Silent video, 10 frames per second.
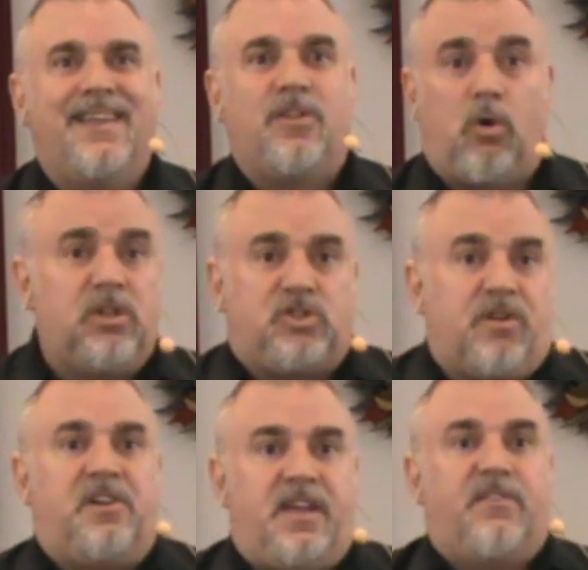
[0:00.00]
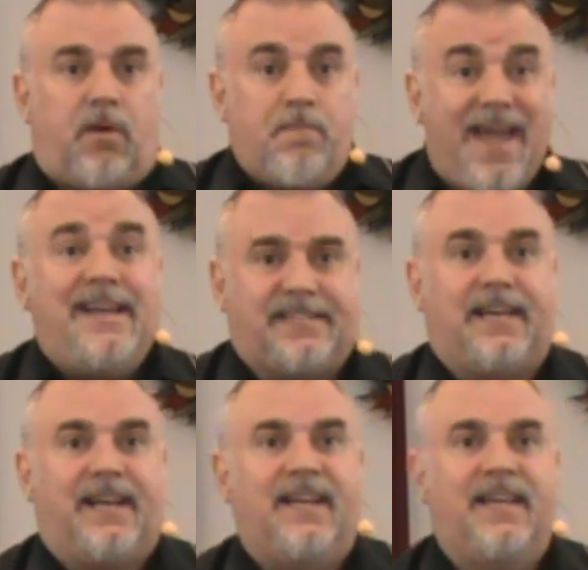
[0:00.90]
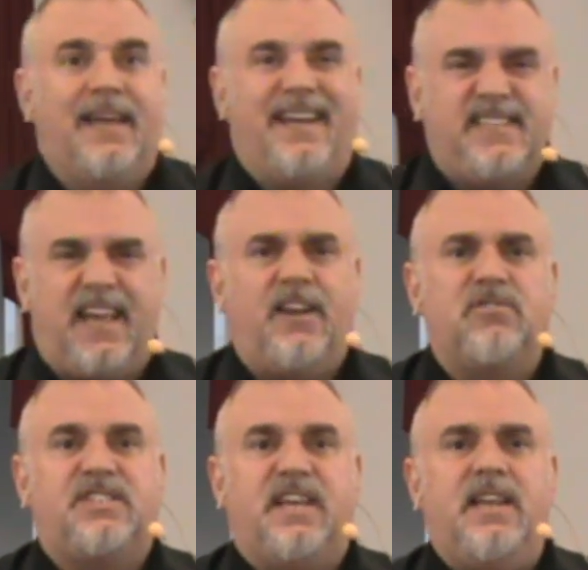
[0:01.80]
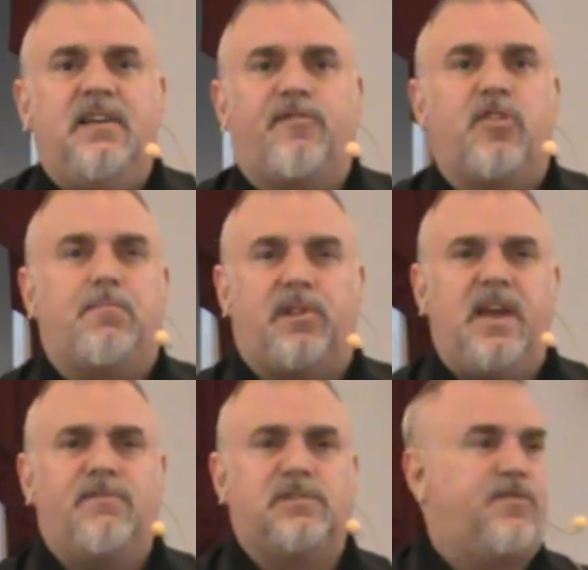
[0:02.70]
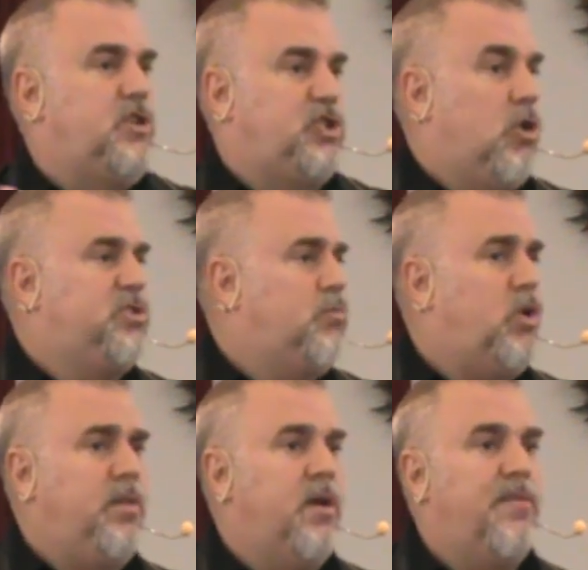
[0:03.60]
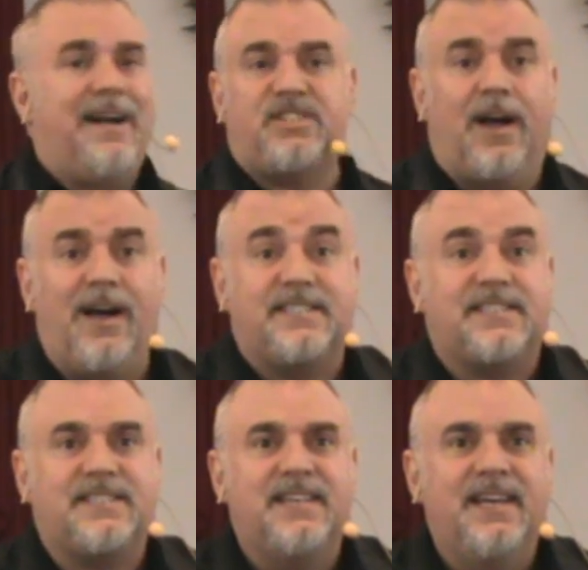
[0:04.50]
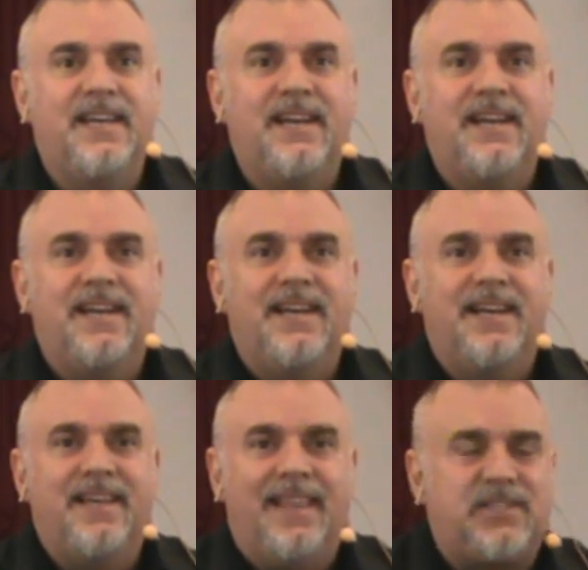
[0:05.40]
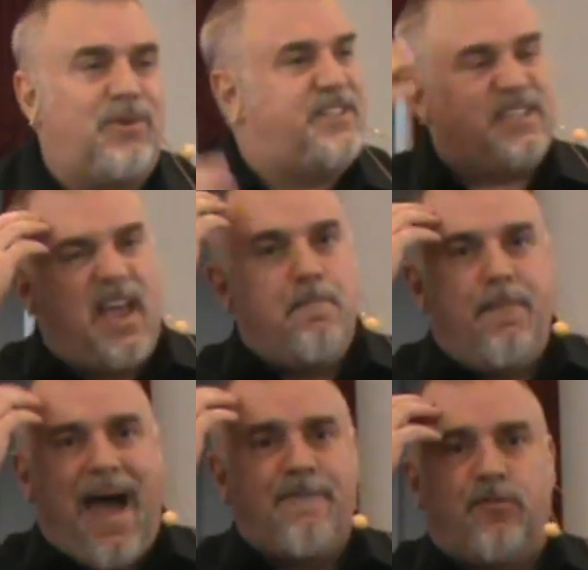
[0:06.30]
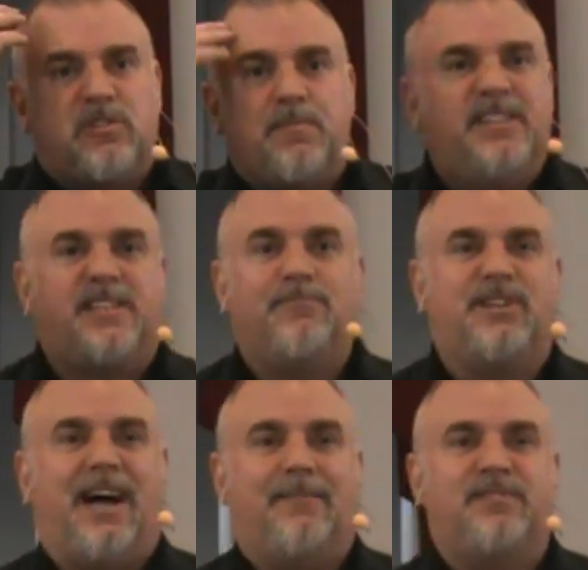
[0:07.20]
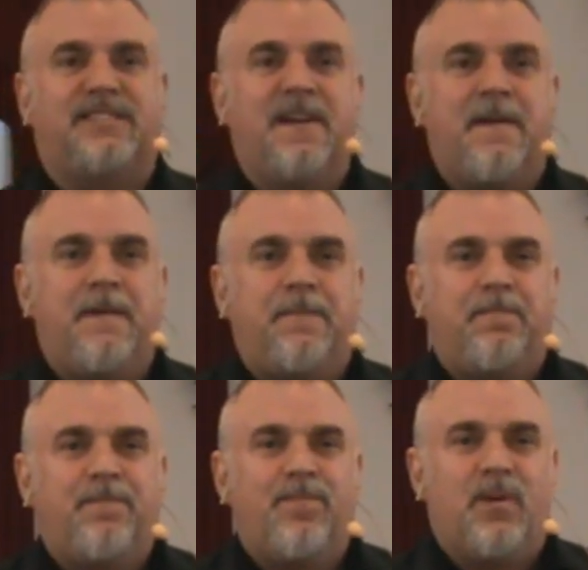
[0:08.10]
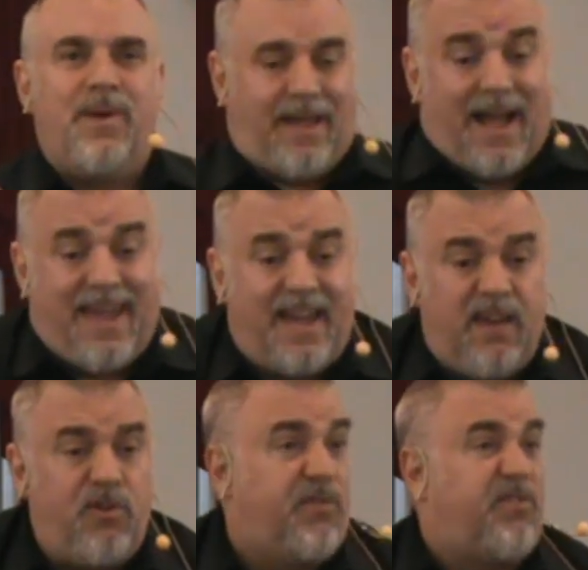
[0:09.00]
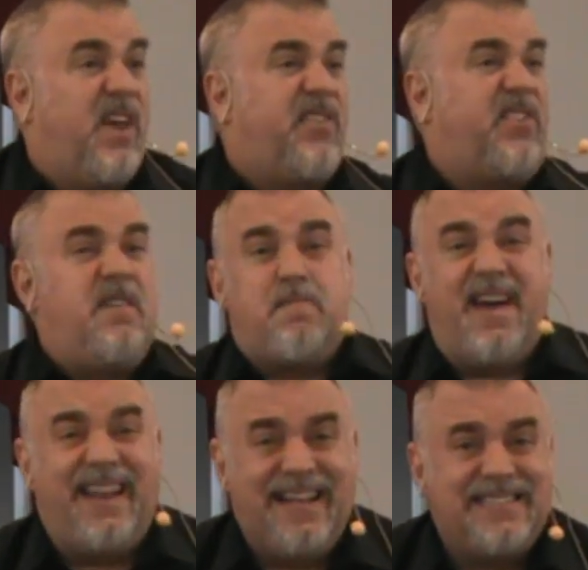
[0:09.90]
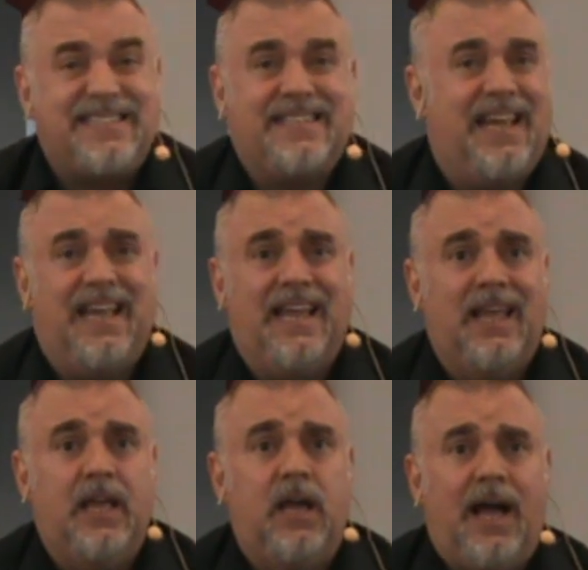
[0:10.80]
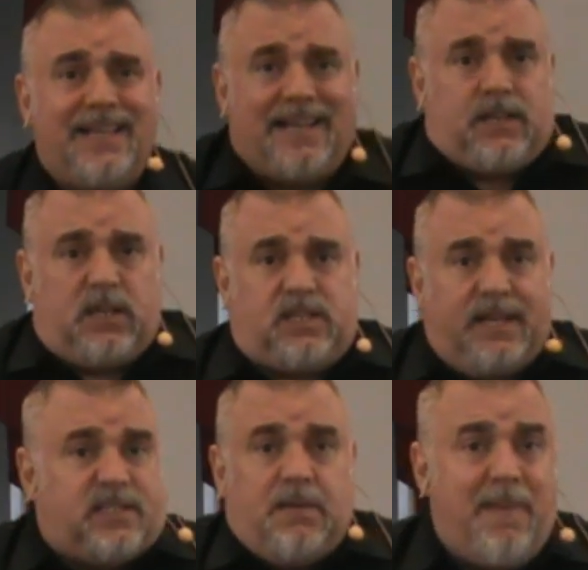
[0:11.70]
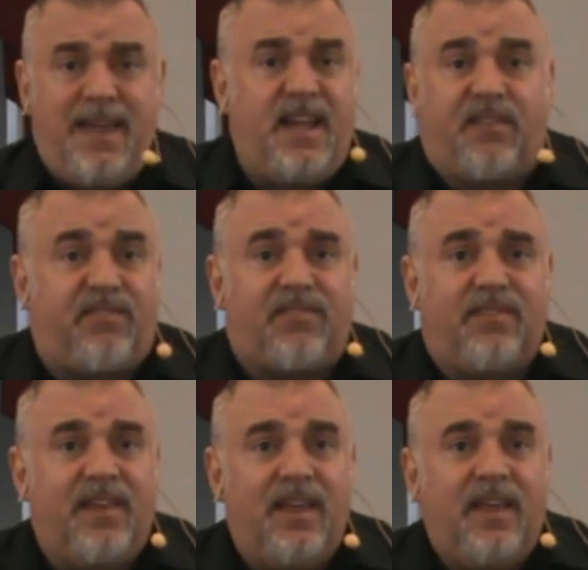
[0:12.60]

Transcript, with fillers: The Holy Trinity is amazing, and he's interceding for the believers, for the chosen one. That's us. That's what just, it baffles me sometimes. We, I can't give you 60 minutes. I, I said 60 minutes.